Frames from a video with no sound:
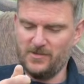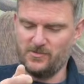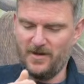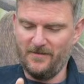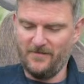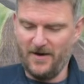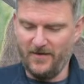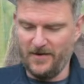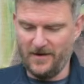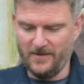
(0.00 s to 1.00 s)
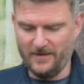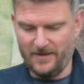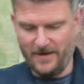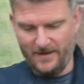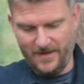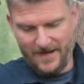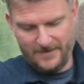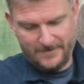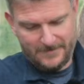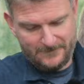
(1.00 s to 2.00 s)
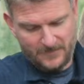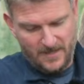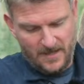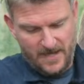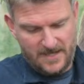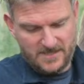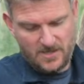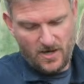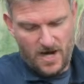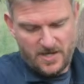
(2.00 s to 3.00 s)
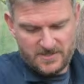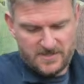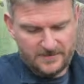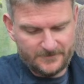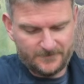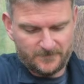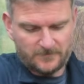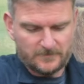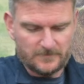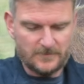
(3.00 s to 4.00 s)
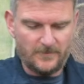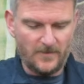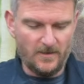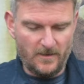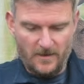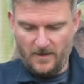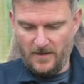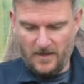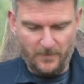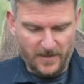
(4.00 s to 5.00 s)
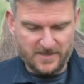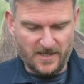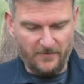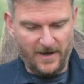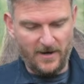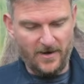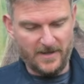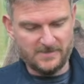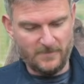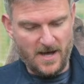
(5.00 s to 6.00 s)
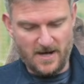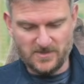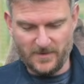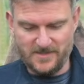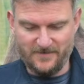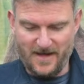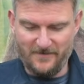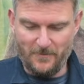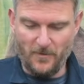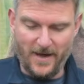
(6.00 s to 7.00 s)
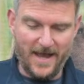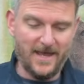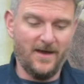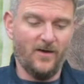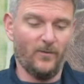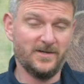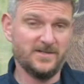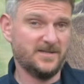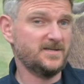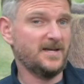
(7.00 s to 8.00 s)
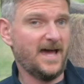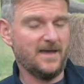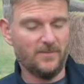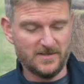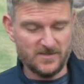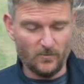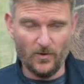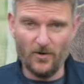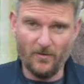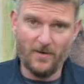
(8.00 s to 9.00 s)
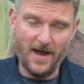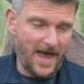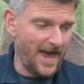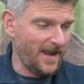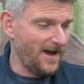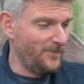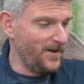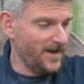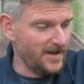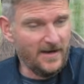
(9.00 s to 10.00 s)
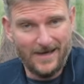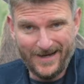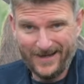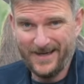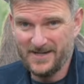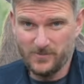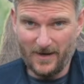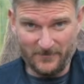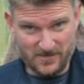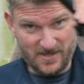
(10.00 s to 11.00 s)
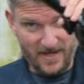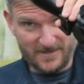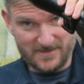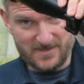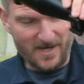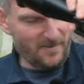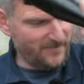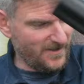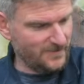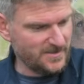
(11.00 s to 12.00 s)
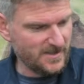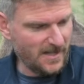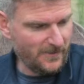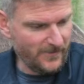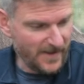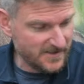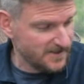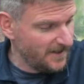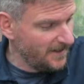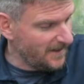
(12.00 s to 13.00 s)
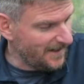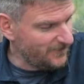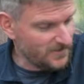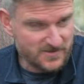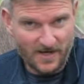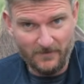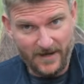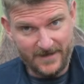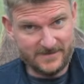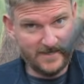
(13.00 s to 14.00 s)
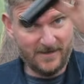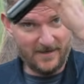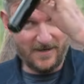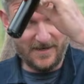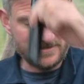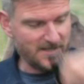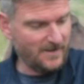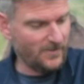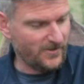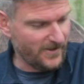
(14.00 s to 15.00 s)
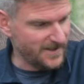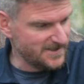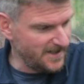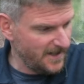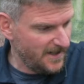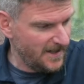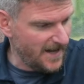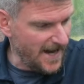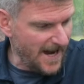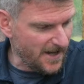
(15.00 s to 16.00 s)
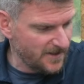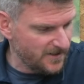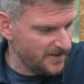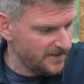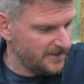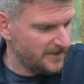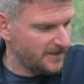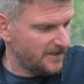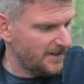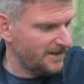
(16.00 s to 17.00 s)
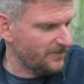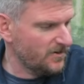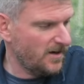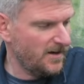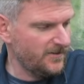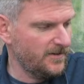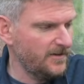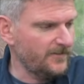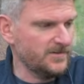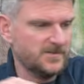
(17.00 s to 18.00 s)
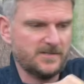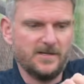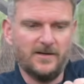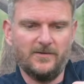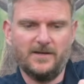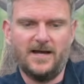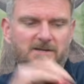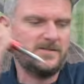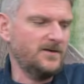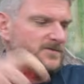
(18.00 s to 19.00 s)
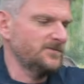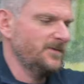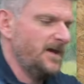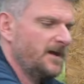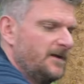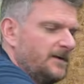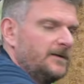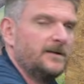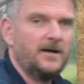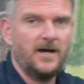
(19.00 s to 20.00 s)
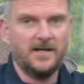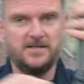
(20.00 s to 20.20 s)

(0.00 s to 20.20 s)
dry firing, anything like that. It's got a Picatinny rail on it. It's marked 25 MOA, which is the same as the one on my LRP. And guess where I've just nicked a scope from to go on this? I've also nicked a sound moderator, and I've got, if I just unlatch those from there, a